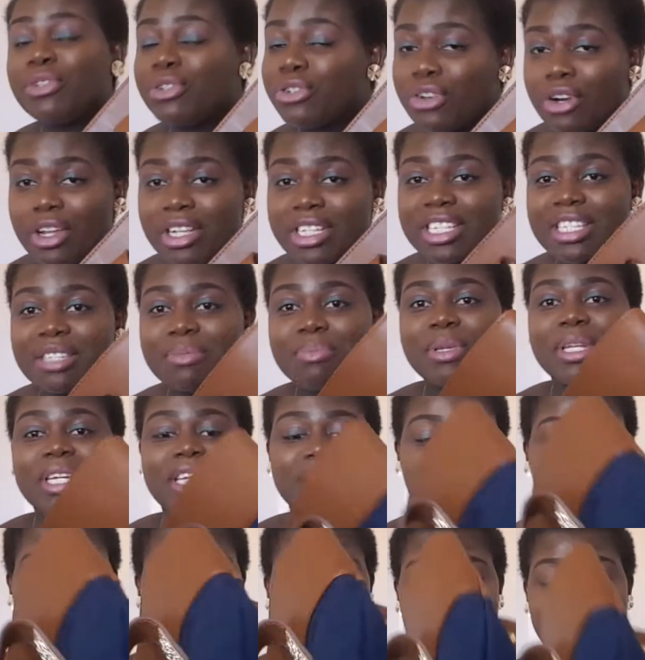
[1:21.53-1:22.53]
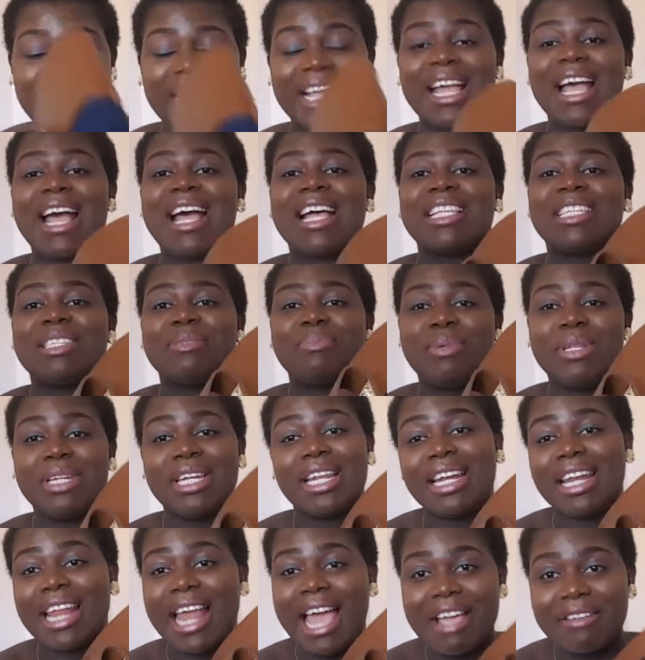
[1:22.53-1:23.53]
trust me this bag has
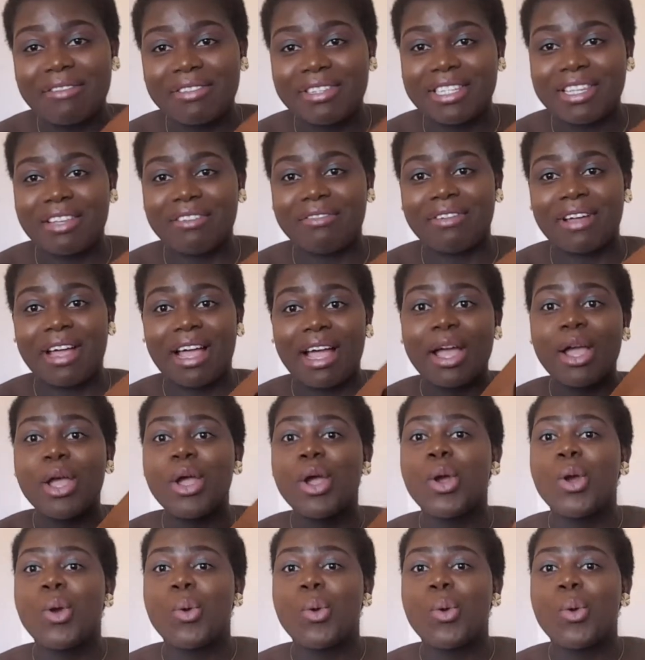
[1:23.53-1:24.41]
been a lifesaver